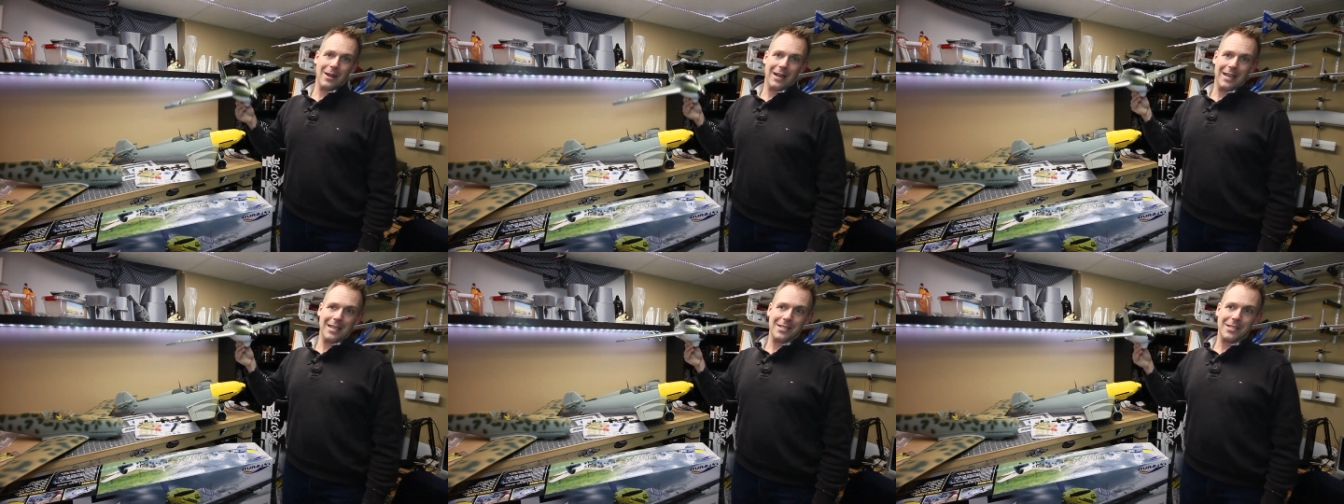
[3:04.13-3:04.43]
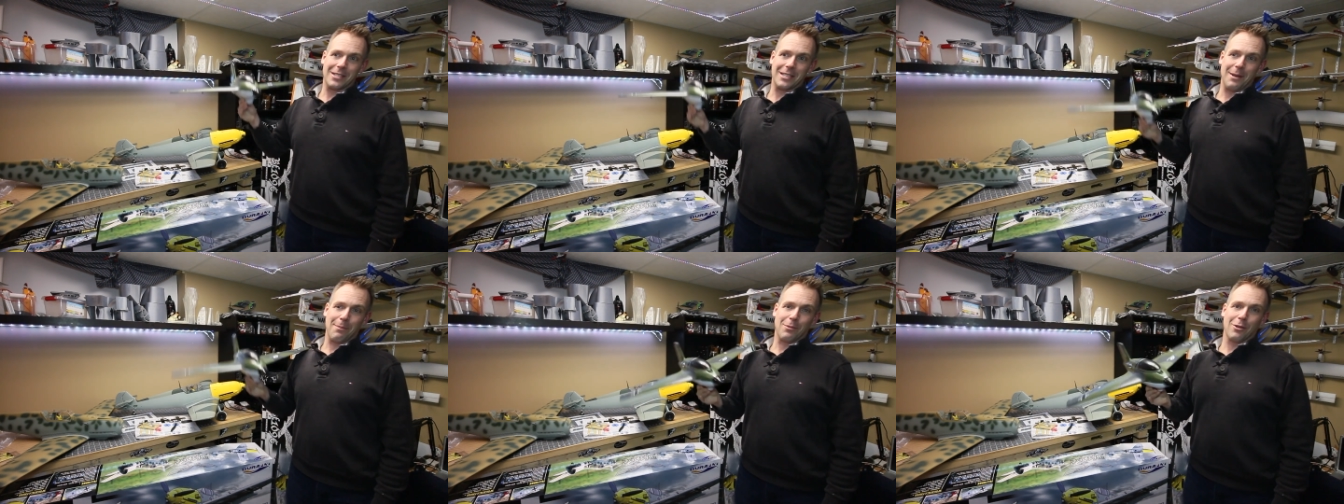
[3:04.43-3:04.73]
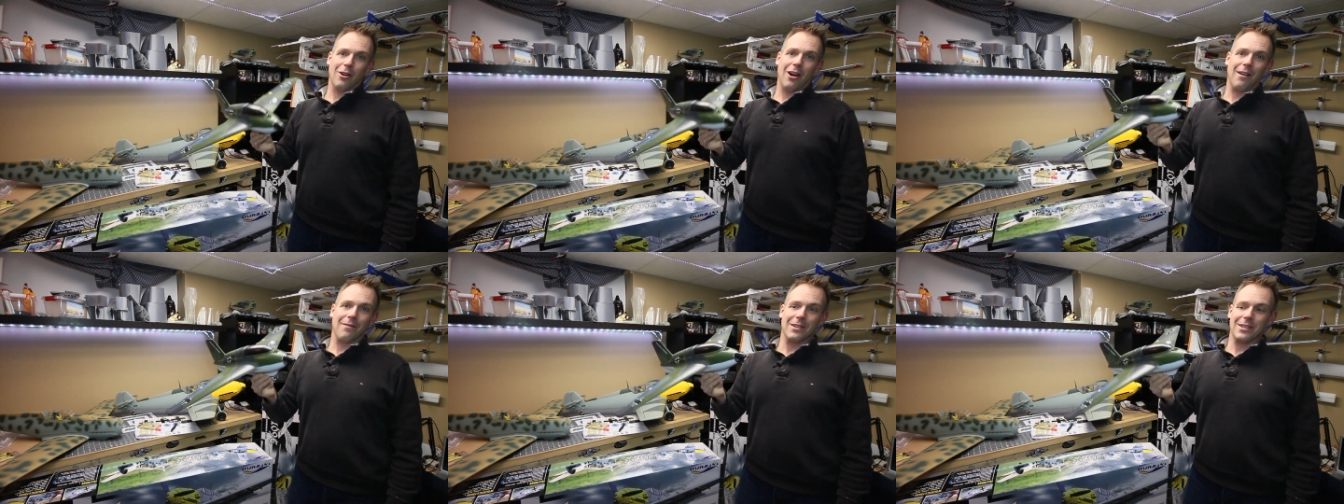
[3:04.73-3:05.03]
and I skipped
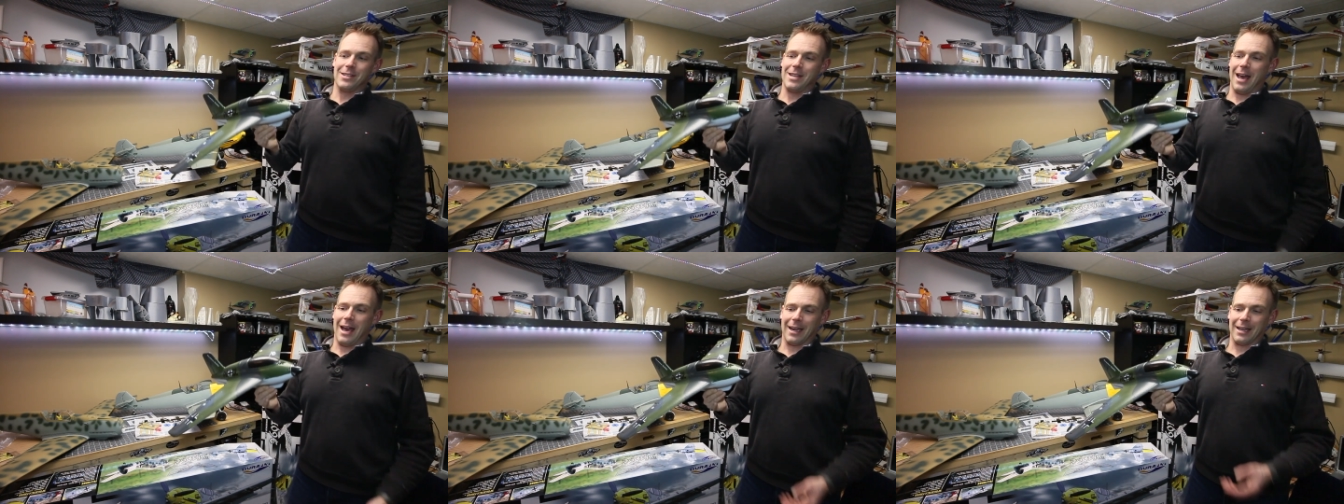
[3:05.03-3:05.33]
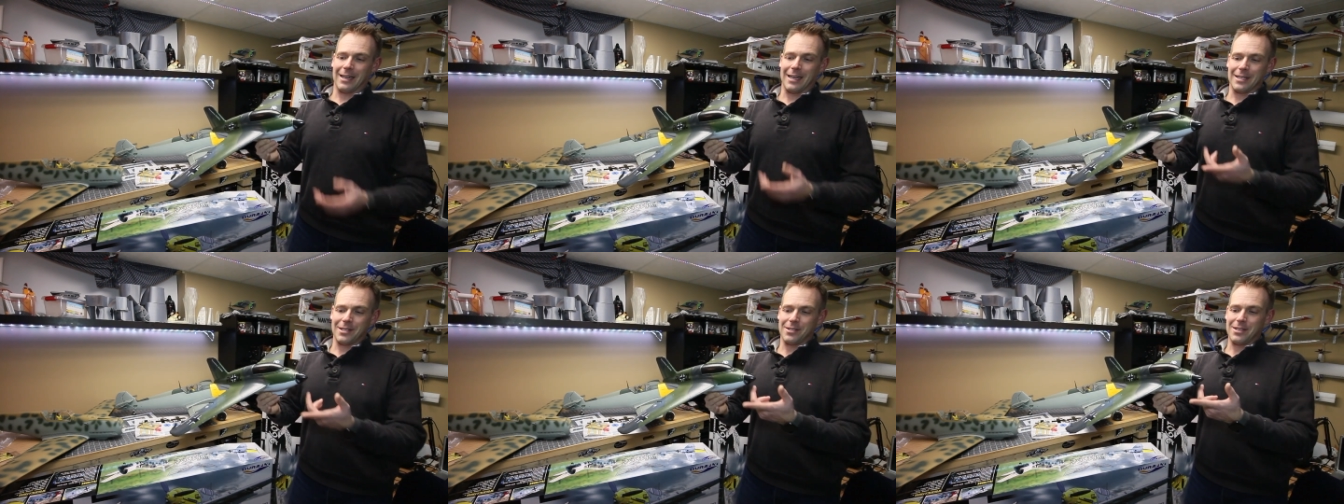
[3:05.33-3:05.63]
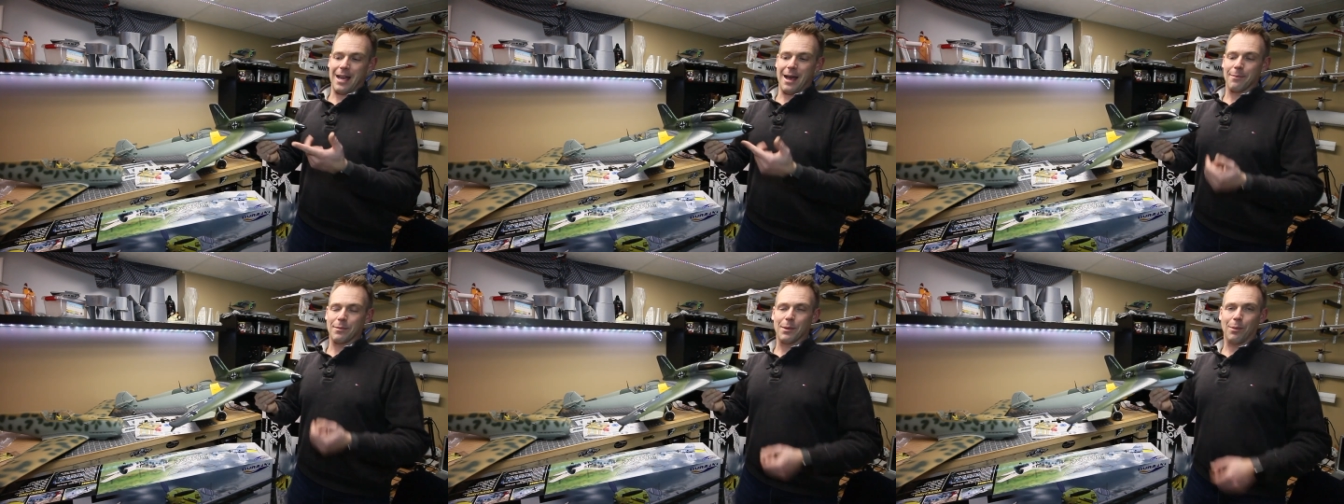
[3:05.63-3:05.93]
it off the deck and I
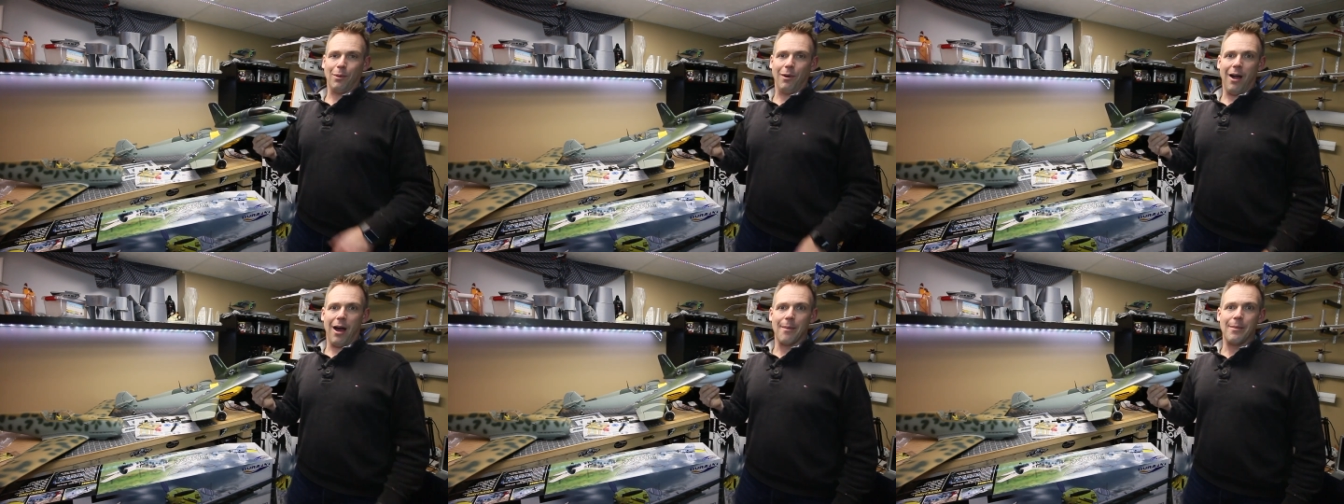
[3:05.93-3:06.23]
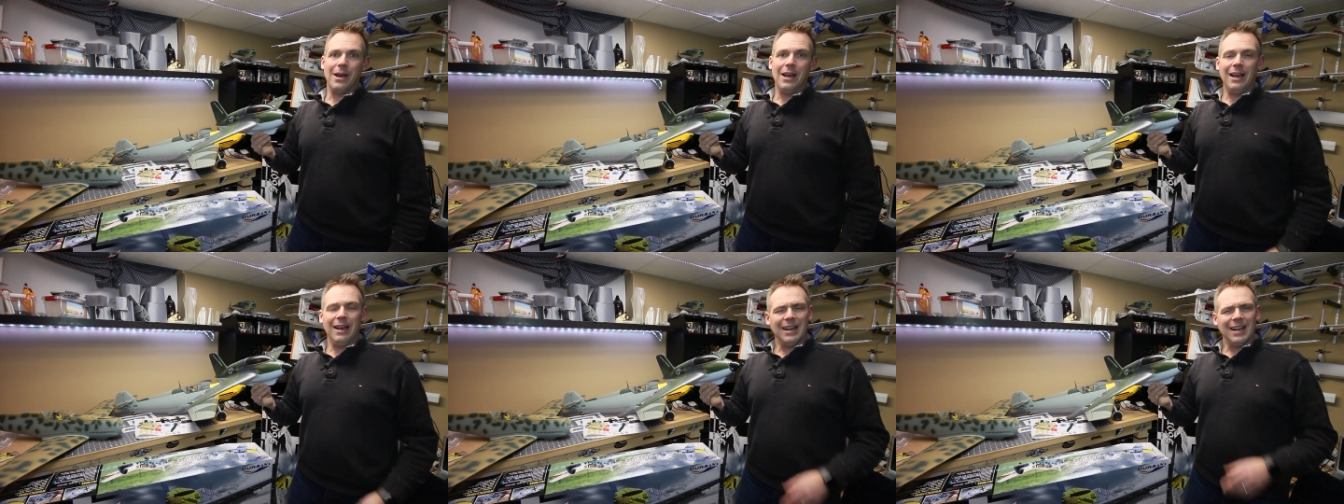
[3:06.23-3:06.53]
snapped the prop.